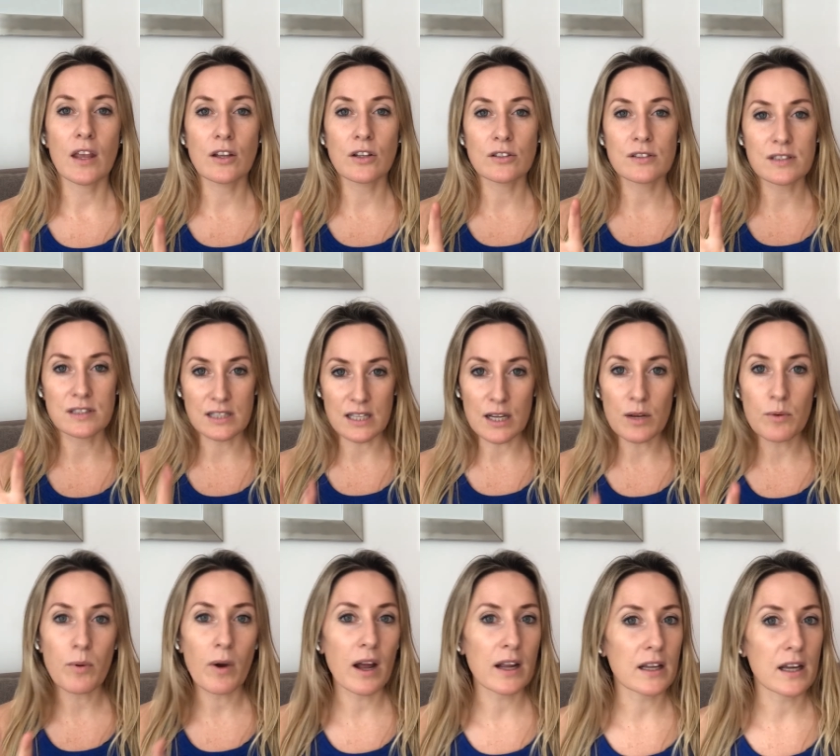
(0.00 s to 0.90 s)
see
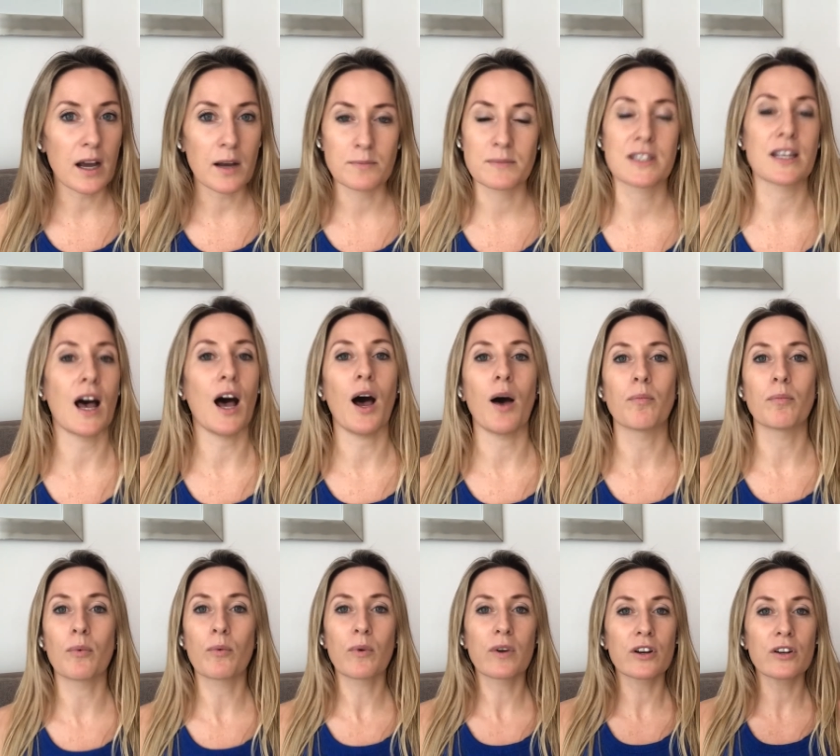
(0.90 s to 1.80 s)
what comes up.
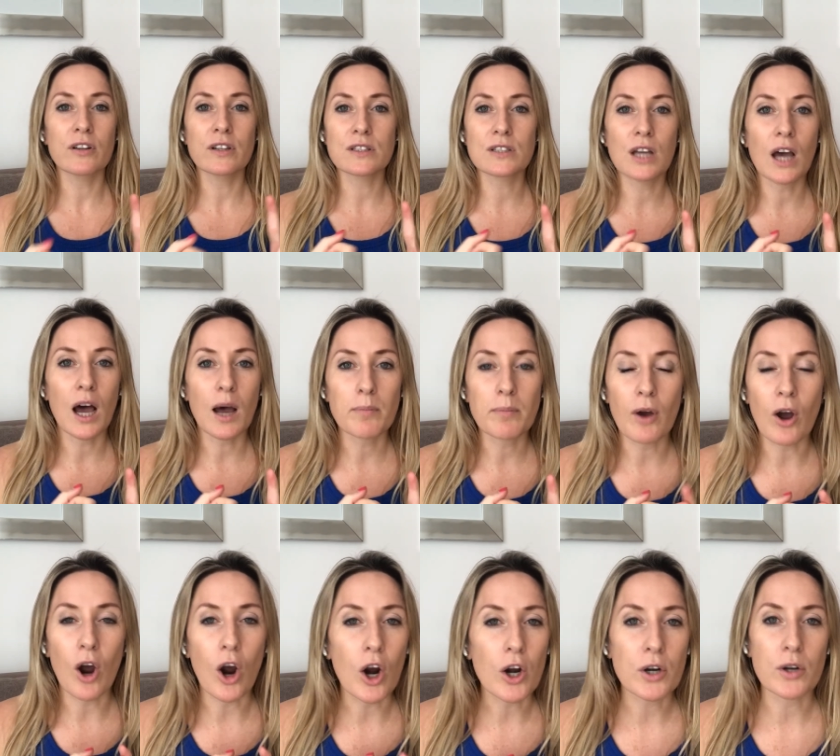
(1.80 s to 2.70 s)
What are the top
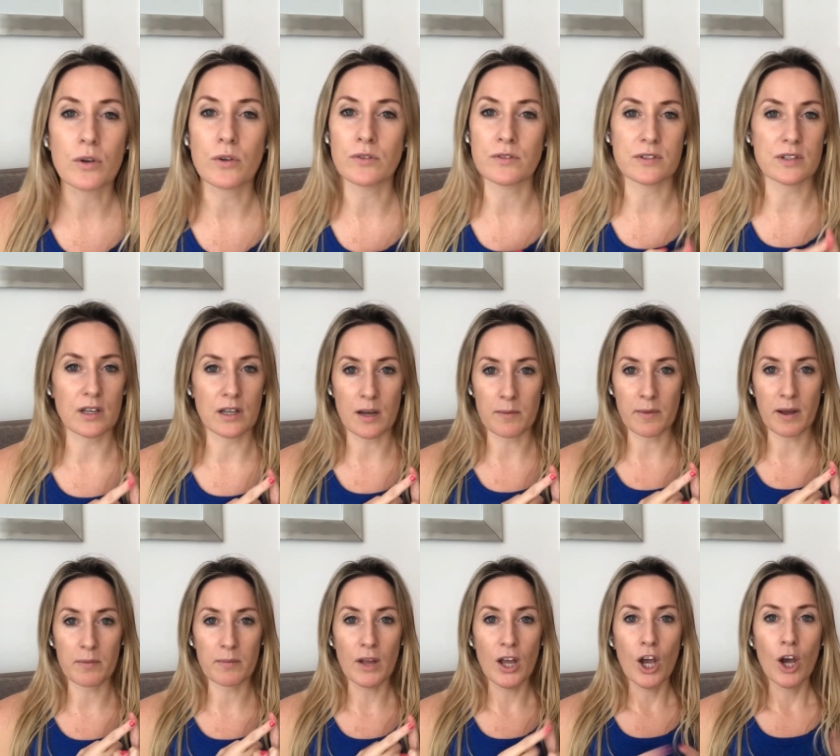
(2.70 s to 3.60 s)
articles that come
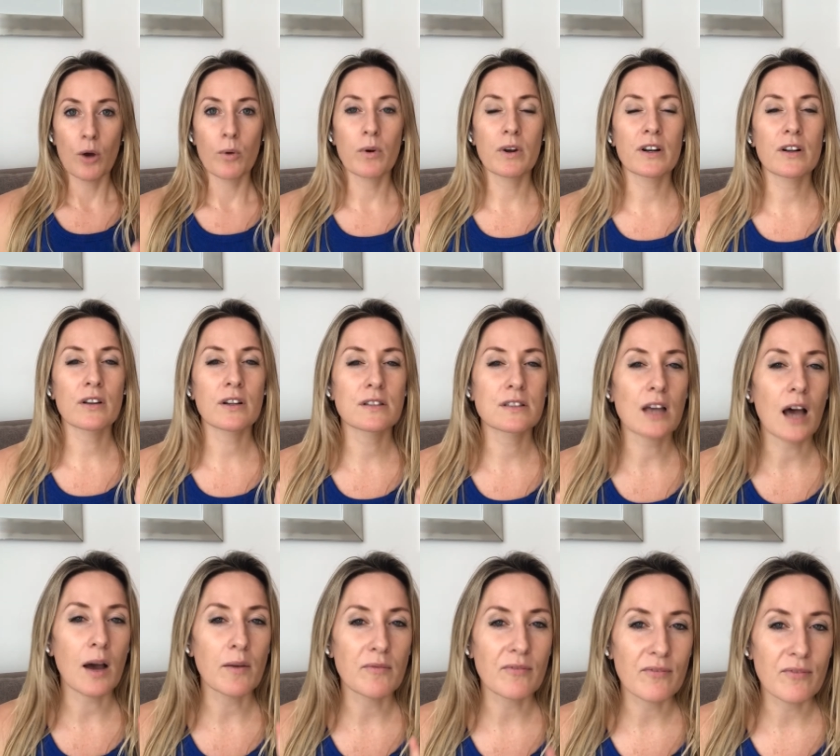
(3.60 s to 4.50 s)
up? What are the
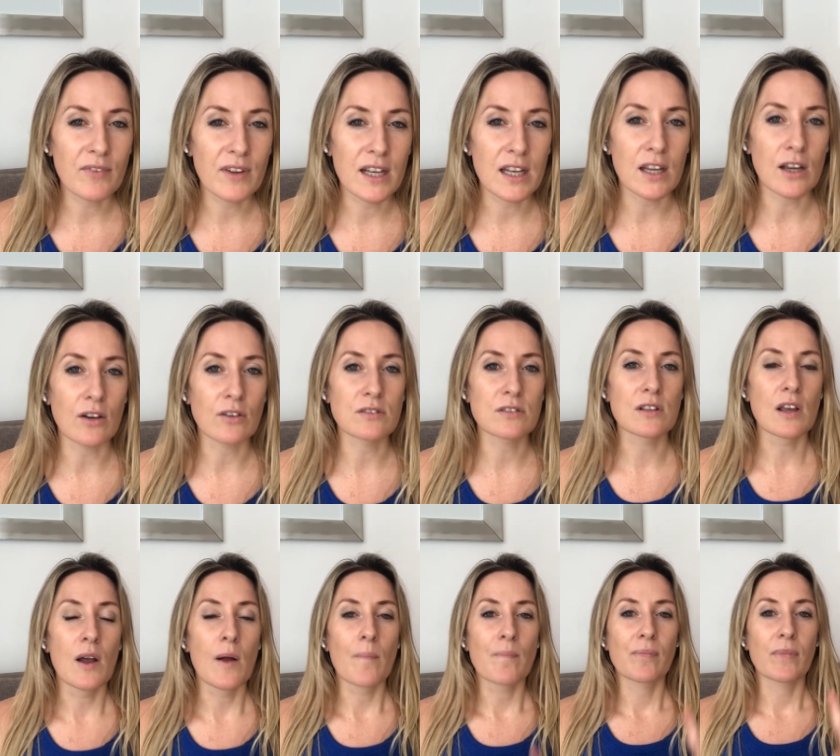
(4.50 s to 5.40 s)
top videos?
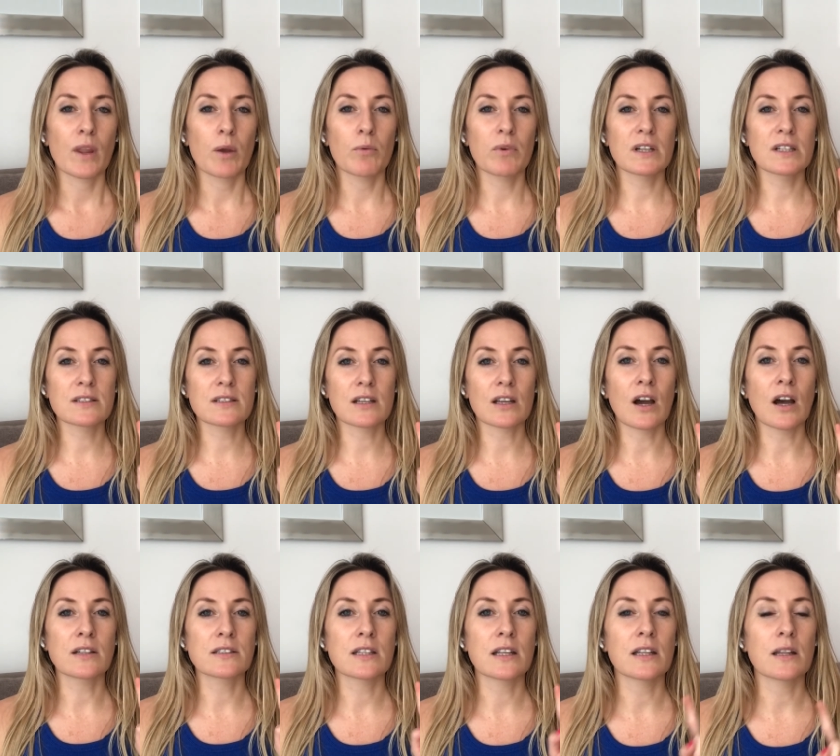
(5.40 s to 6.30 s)
What is the
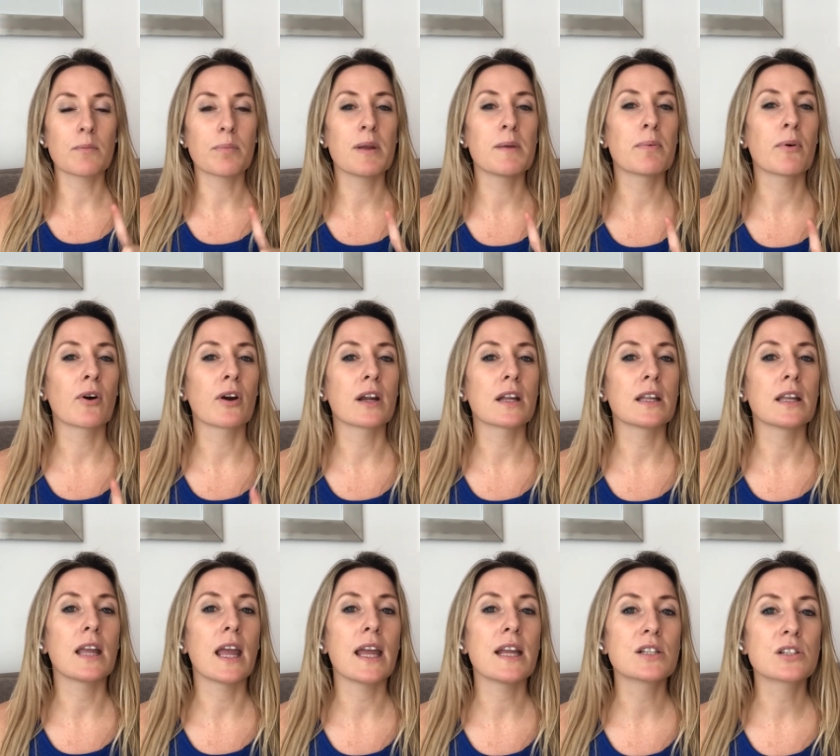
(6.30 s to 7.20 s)
content that people are
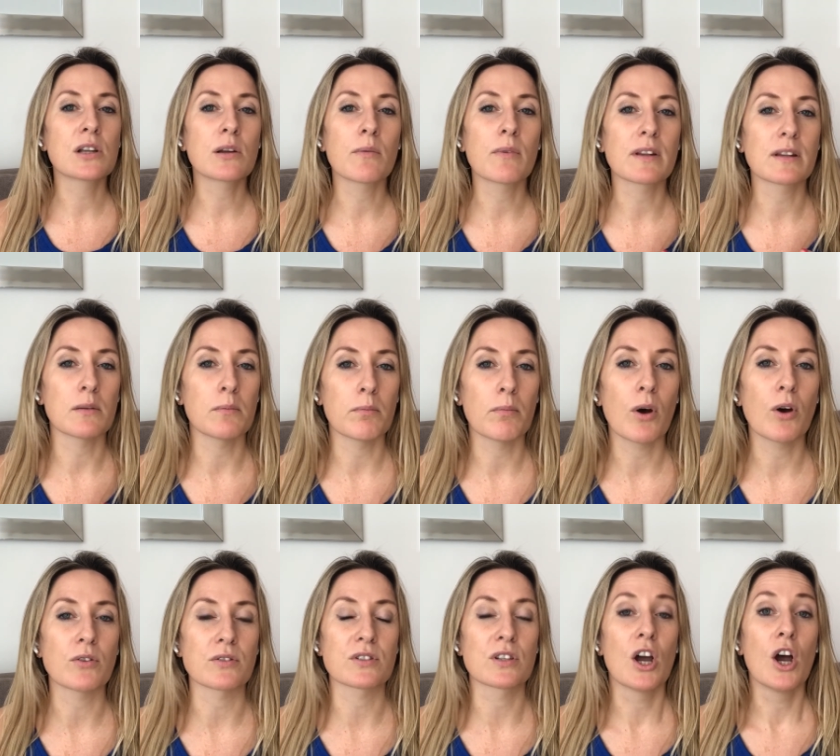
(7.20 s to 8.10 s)
engaging with the
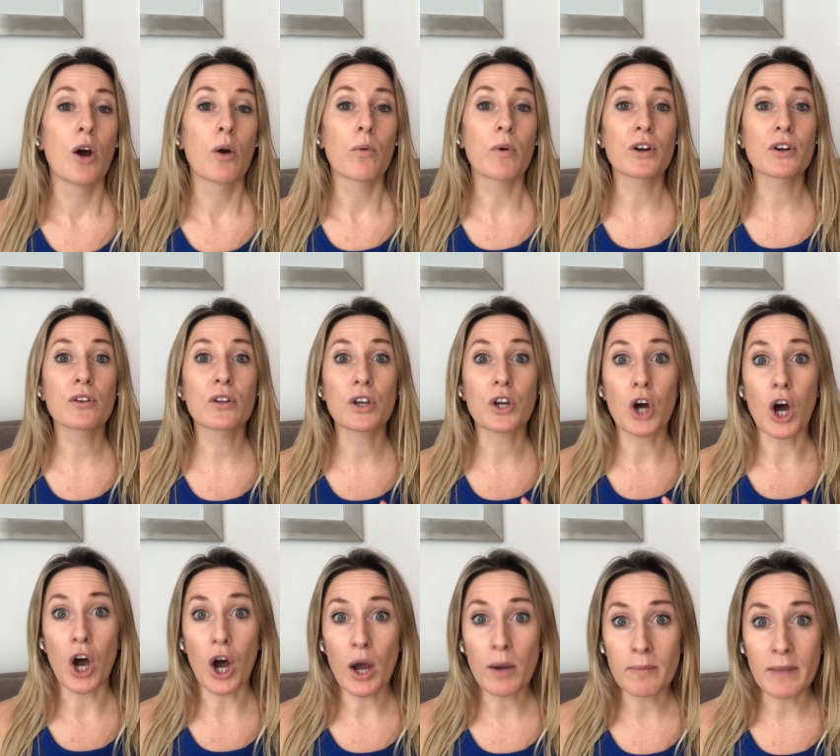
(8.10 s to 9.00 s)
most? What are the
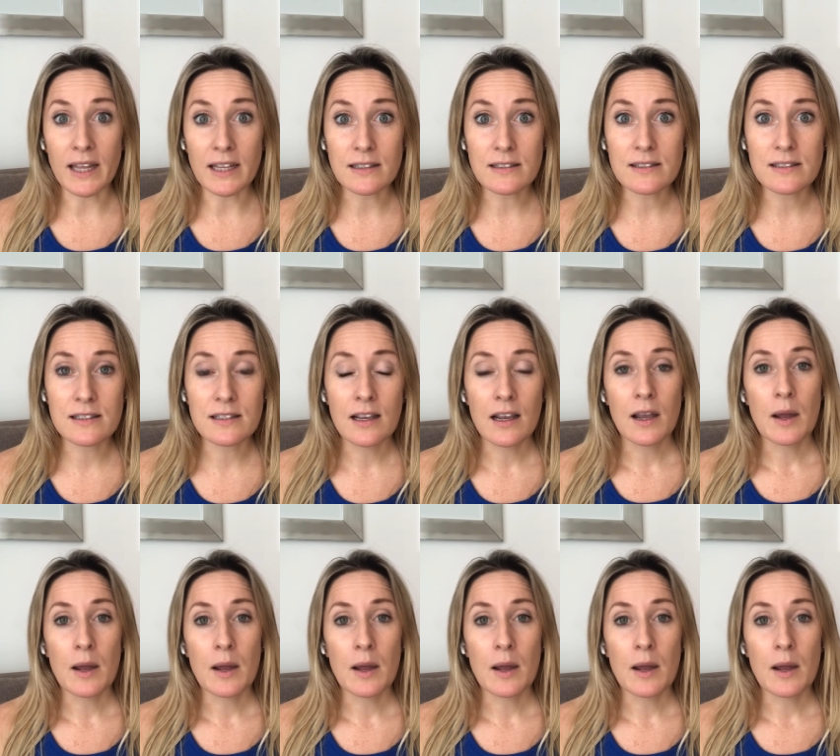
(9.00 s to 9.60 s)
comments